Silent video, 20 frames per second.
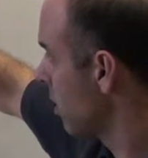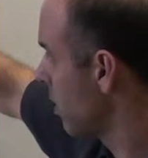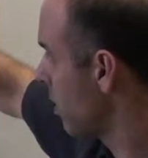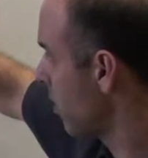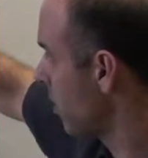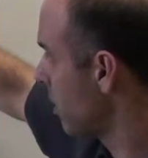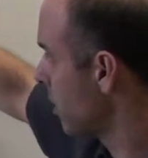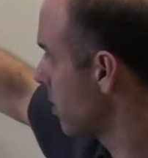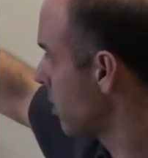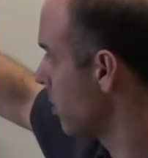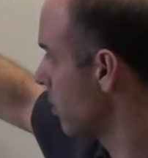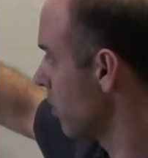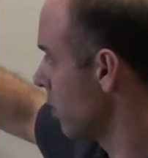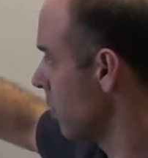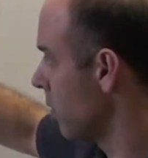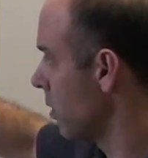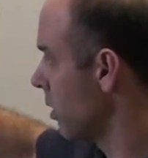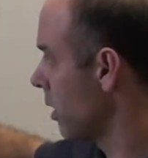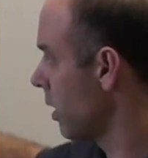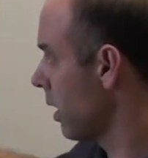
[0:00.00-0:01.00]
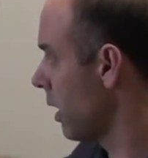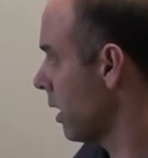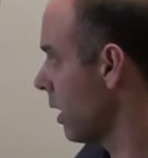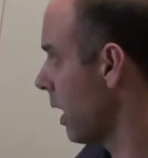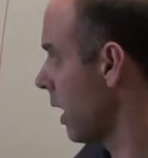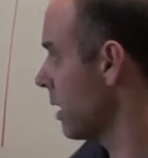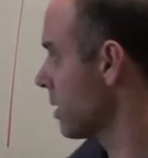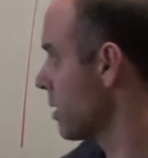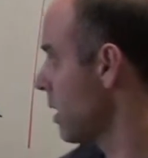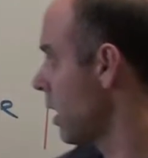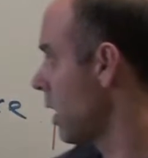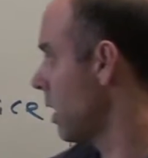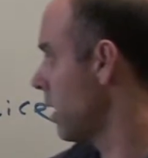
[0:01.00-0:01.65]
number 2 and gas A